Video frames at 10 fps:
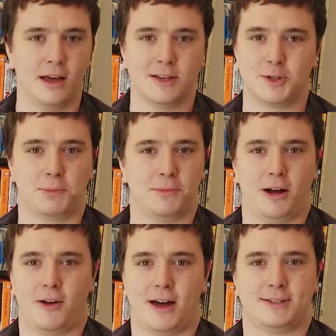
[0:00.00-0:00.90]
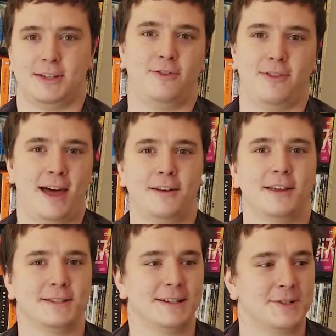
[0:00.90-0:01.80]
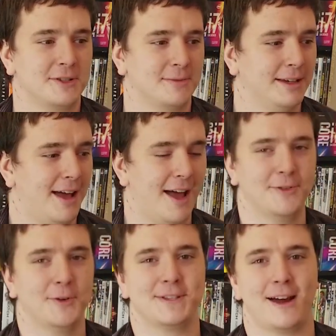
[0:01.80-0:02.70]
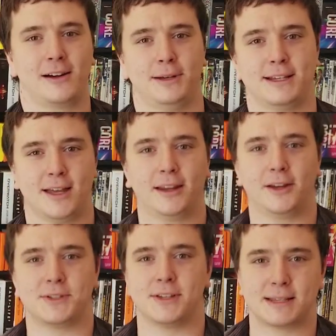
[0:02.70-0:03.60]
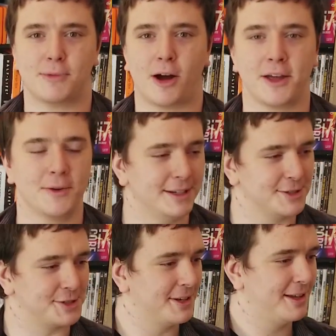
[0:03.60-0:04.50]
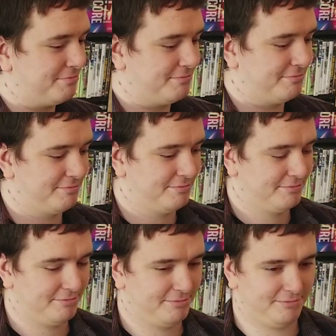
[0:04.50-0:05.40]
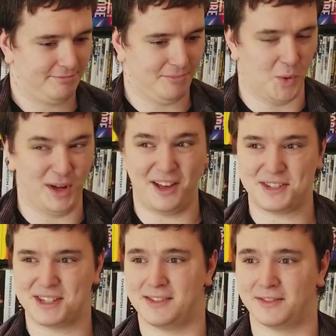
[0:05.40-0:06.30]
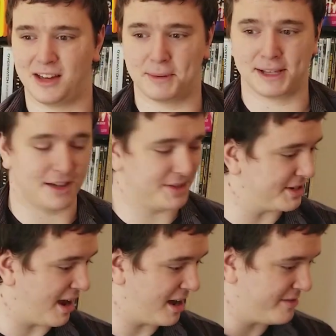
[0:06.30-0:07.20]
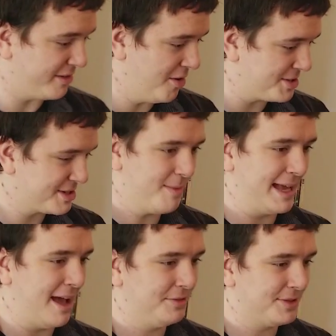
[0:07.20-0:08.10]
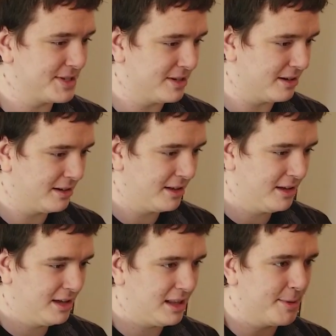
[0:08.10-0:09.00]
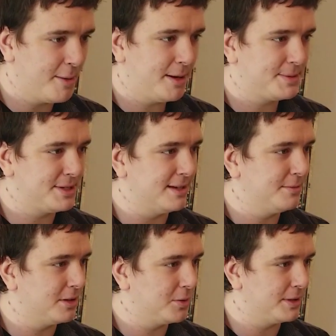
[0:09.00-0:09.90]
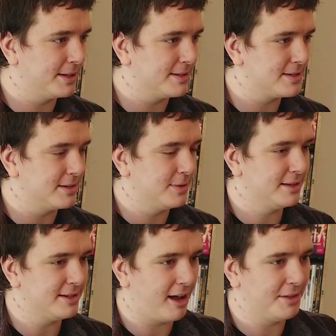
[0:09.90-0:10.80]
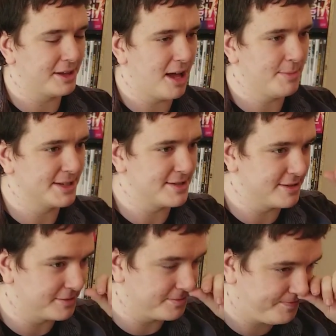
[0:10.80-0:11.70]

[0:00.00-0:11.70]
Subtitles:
Super Mario Odyssey flat out doesn't interest me. I have no desire to play Sonic 06 Mario Edition. What else is even coming out this year? I don't even know what's coming out this year. Let me open up Steam real quick and see what's like on the coming soon.